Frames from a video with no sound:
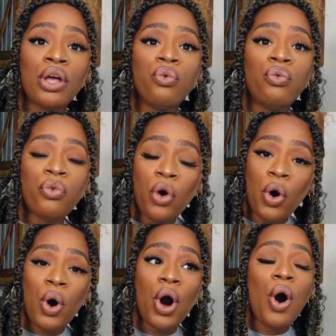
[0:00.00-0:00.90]

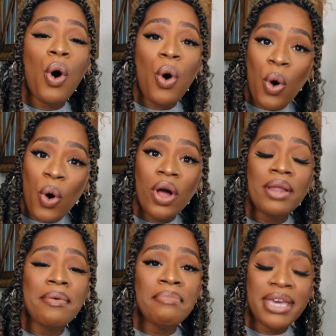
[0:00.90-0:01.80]
for
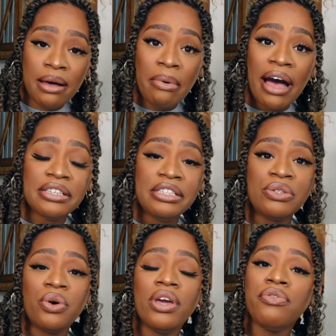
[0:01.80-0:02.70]
all makeup artists.
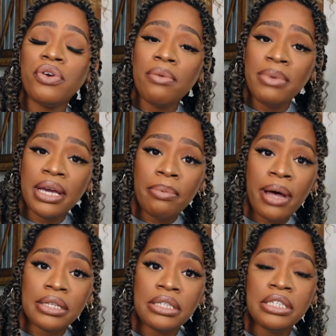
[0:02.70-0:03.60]
So if you're a makeup
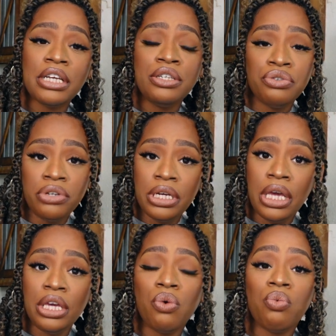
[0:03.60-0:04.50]
artist in
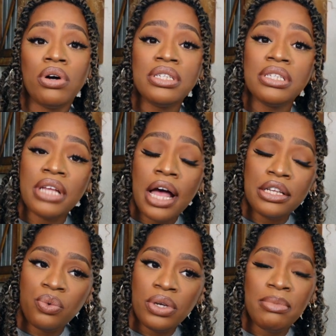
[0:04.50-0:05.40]
training, you want to
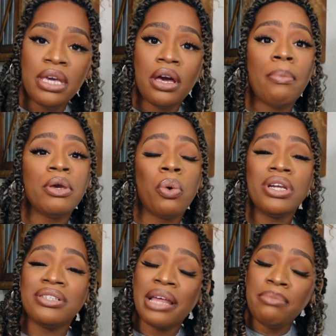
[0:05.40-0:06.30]
start doing makeup, you
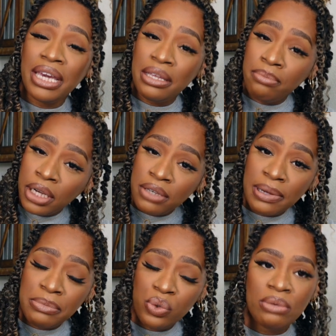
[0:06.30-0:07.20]
want to start making money
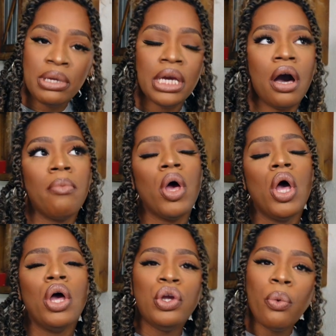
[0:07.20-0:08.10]
from doing makeup,
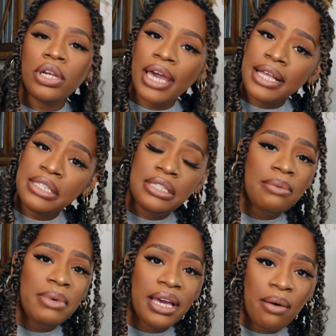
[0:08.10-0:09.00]
you want to get into
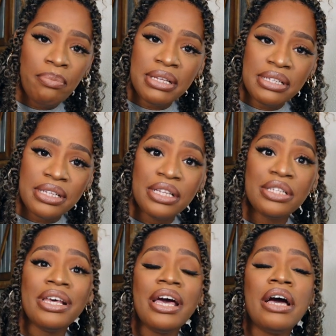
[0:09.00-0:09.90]
the makeup business,